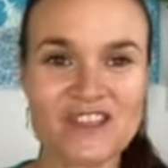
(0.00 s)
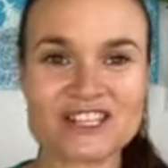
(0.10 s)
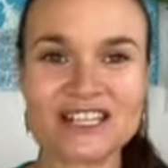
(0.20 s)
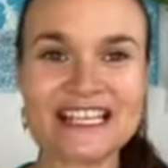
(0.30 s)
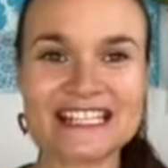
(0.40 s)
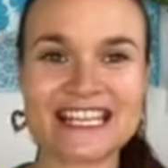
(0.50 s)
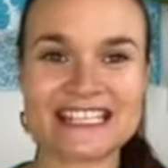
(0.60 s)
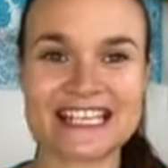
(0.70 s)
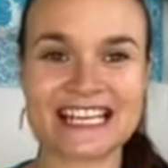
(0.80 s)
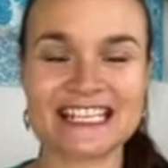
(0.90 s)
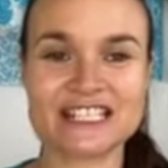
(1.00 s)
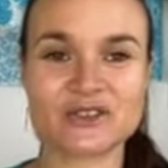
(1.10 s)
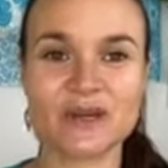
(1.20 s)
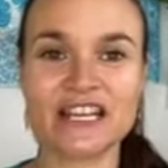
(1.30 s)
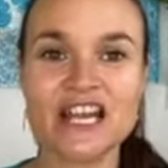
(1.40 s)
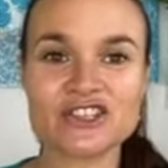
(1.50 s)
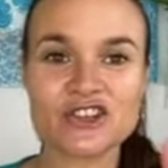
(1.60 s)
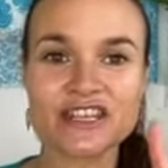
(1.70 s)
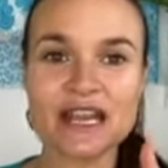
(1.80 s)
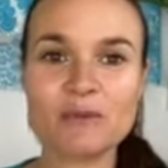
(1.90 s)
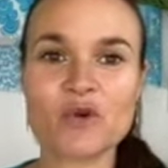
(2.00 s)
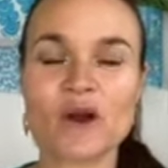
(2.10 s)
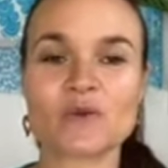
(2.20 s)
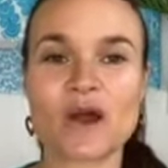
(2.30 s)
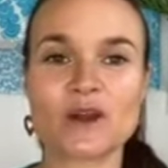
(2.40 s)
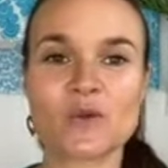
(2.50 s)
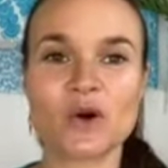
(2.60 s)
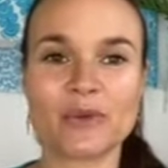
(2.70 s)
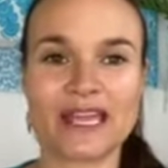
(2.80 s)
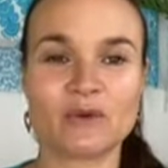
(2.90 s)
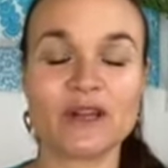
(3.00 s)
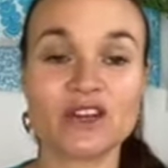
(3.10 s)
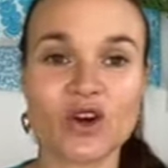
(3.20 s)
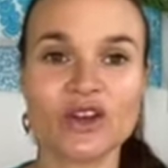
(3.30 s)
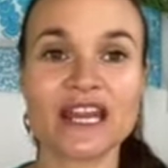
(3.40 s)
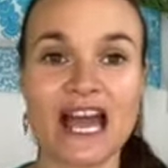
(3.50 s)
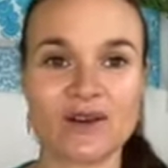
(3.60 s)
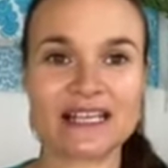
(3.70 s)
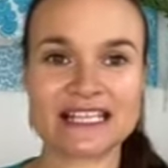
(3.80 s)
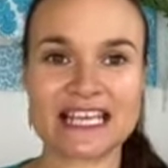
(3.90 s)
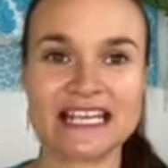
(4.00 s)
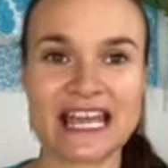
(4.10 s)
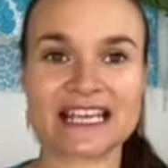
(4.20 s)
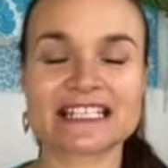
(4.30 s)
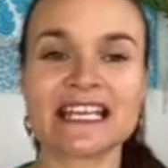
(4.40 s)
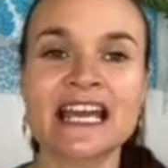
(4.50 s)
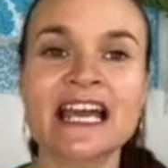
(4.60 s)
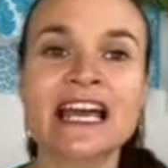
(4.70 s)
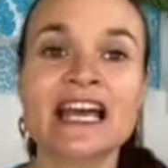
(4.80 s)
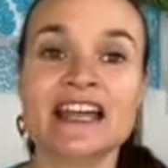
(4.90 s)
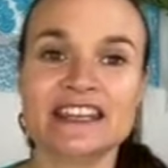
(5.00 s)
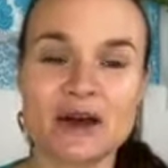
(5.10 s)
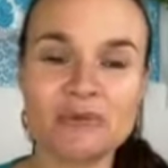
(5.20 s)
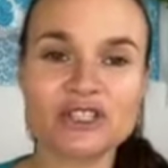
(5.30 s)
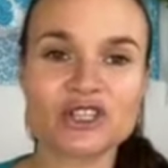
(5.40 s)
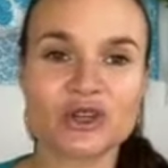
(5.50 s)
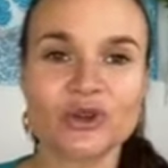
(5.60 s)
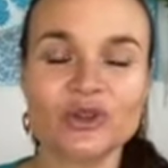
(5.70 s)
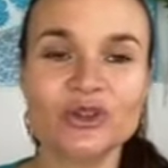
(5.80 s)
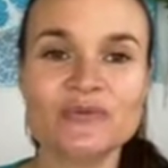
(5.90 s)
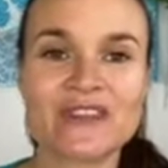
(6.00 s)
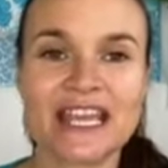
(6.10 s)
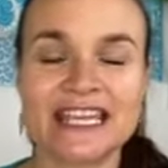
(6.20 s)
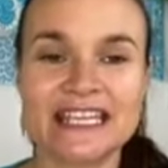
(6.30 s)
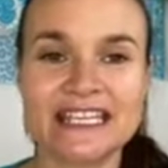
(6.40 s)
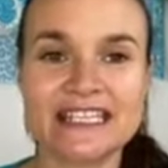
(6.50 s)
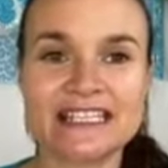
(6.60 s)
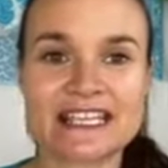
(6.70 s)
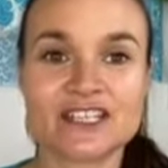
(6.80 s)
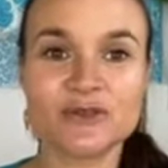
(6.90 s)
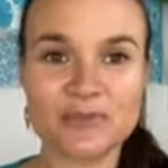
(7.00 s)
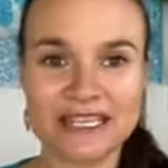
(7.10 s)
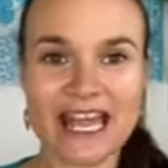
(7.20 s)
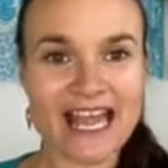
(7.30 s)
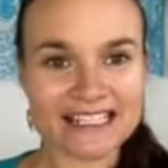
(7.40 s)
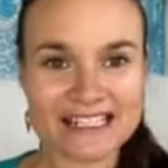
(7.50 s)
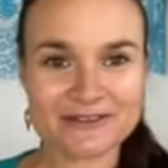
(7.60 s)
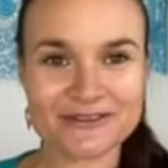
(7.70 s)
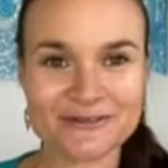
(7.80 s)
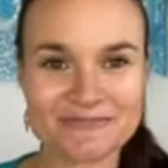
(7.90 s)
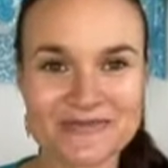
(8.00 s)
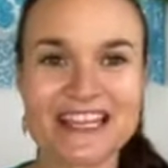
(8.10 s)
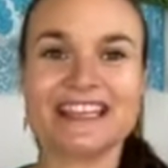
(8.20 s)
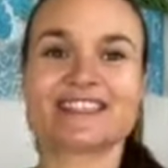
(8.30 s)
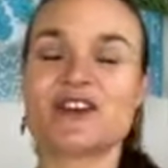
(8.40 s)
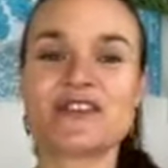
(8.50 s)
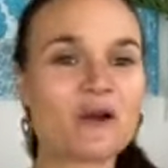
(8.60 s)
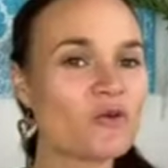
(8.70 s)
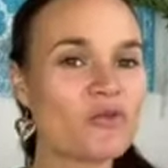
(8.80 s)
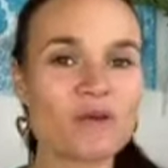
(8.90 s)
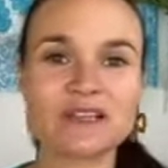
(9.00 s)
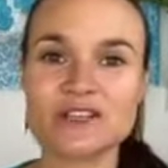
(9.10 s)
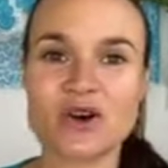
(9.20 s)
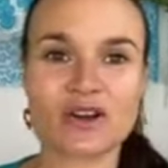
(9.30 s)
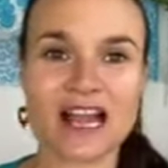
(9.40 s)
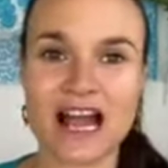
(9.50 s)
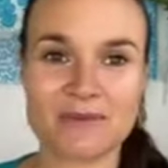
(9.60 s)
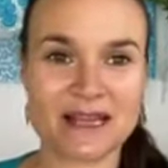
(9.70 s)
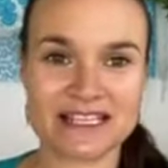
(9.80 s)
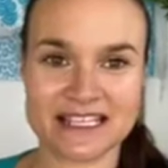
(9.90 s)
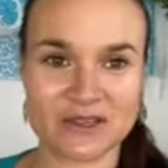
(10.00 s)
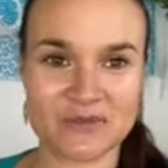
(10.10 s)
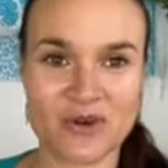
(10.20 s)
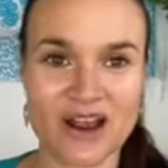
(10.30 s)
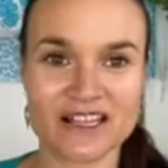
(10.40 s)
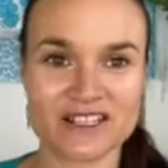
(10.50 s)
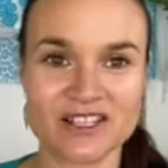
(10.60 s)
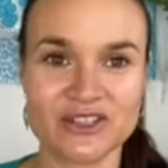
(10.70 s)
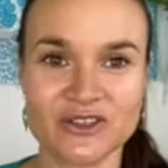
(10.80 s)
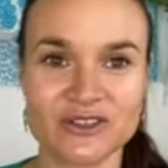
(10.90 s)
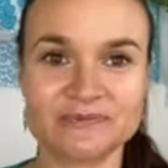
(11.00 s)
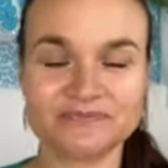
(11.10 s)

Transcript: So let's get stuck into it. So the number one way to well-being we know now is connect. Number two is to be active. So that will probably not come as a surprise to you,